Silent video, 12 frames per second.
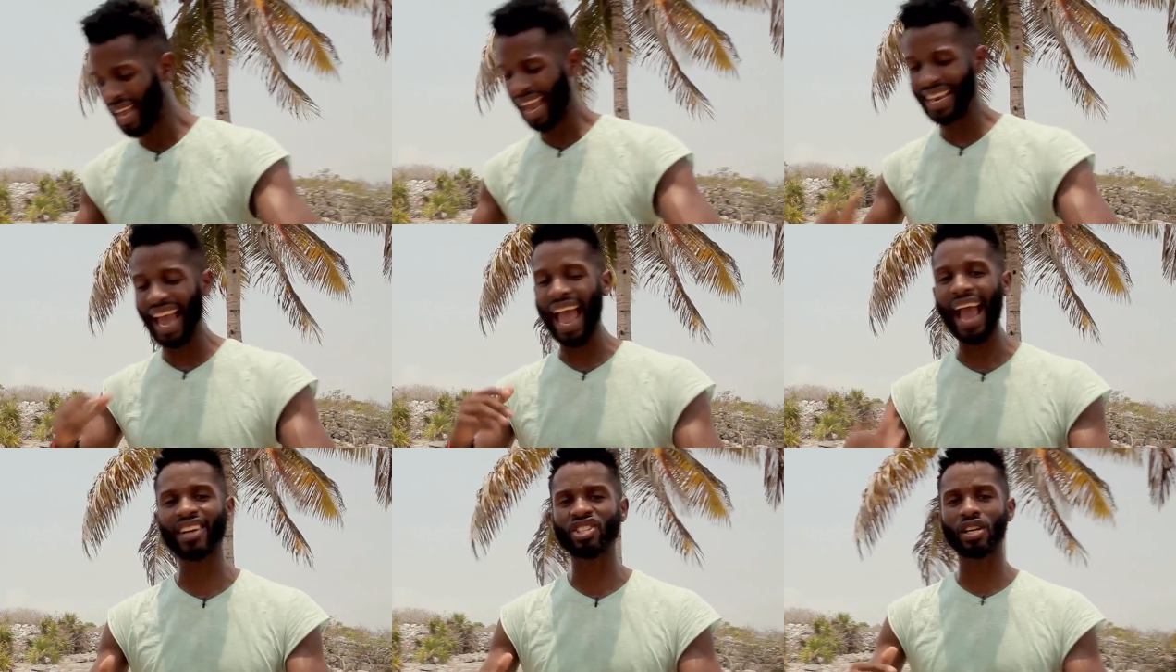and
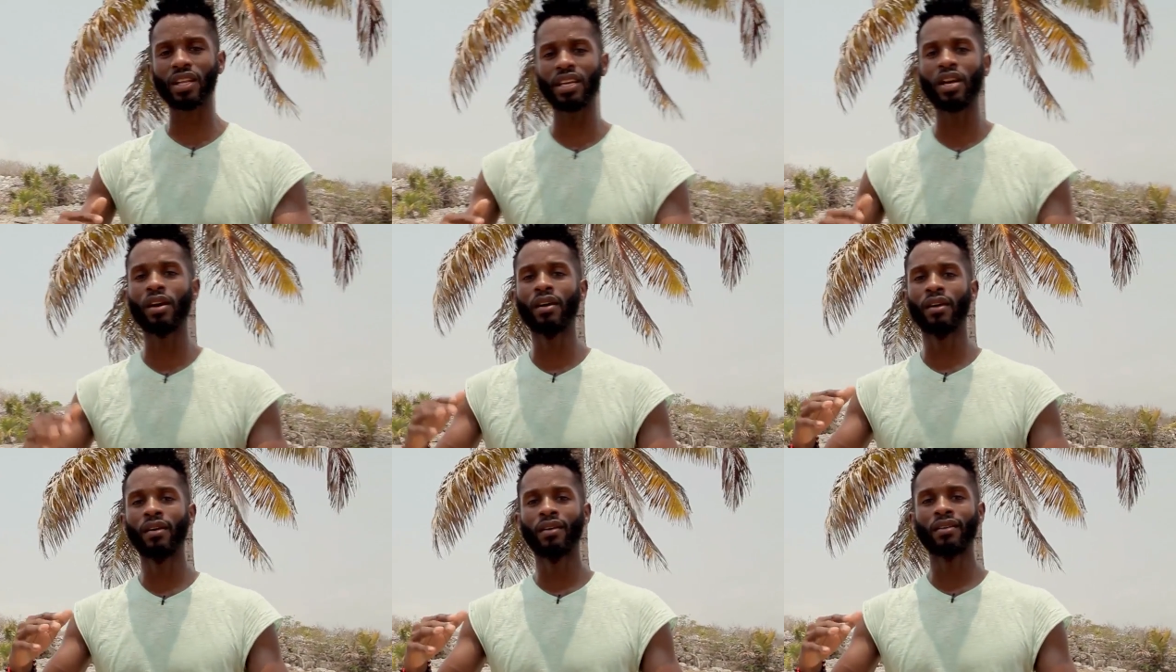actually
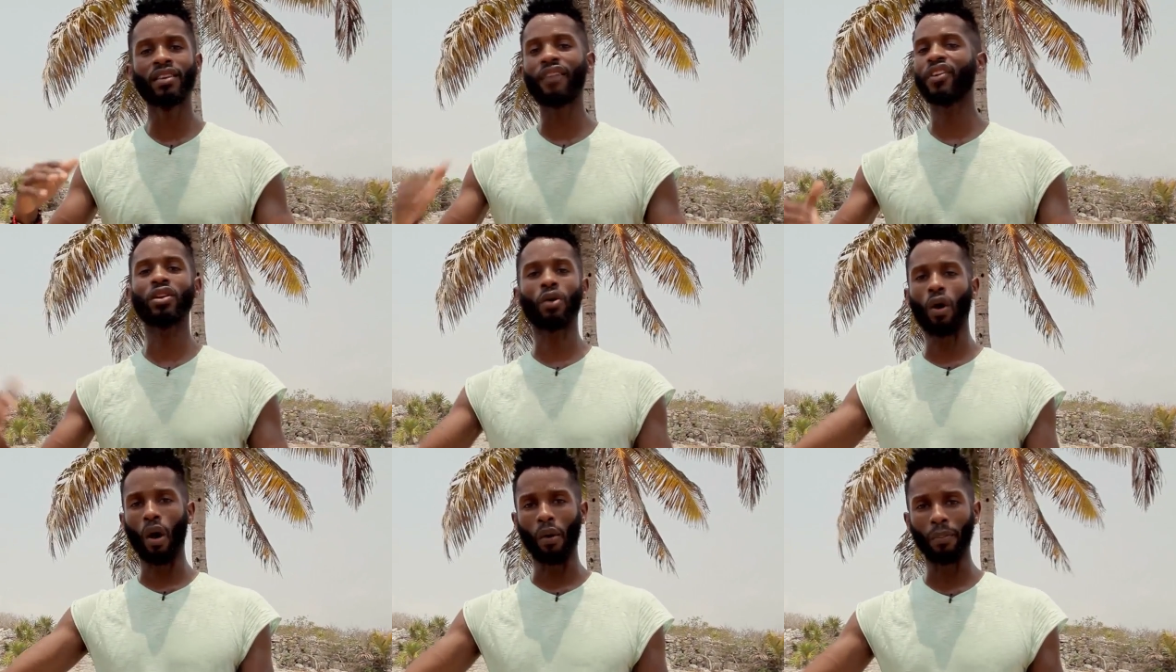give it your
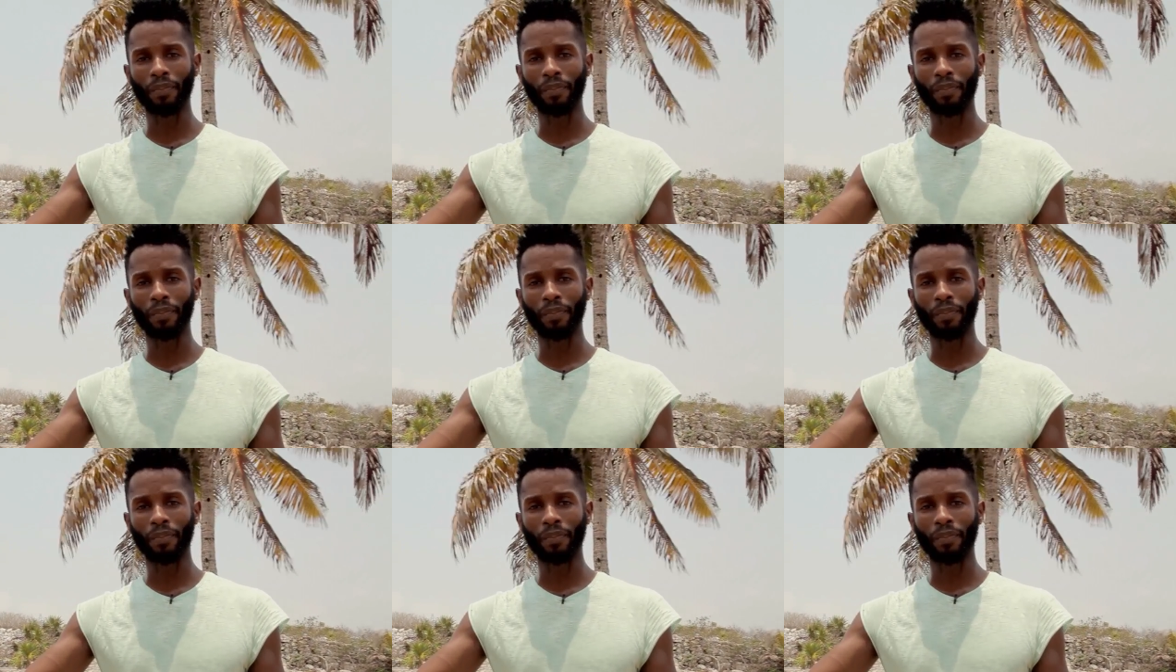all.